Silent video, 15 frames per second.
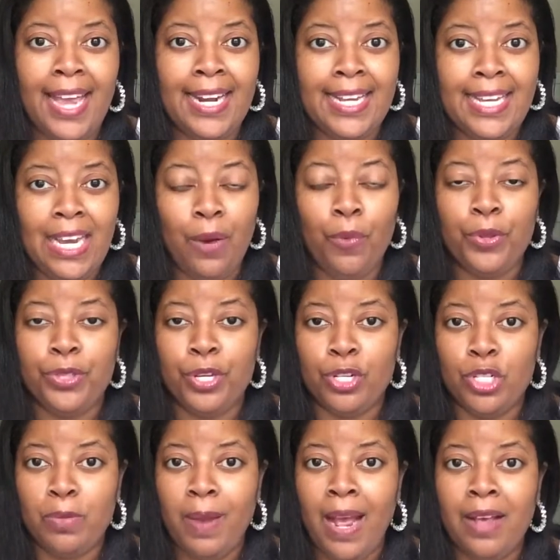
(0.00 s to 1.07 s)
And again, with your
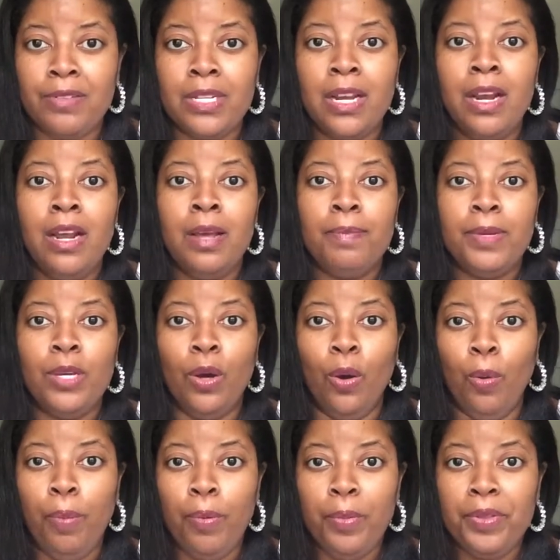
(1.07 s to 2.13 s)
spouse, be
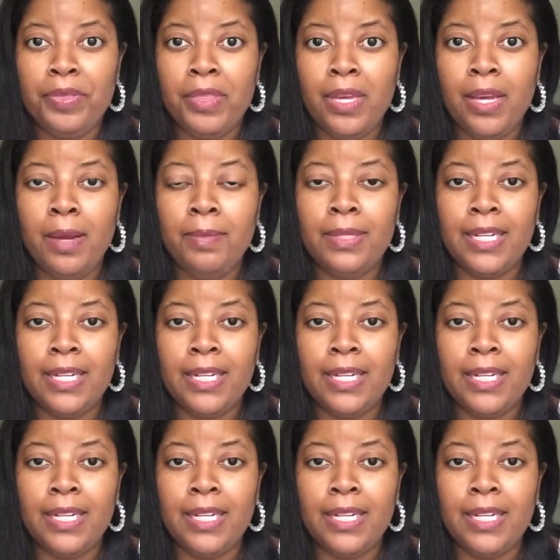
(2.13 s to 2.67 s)
open with them.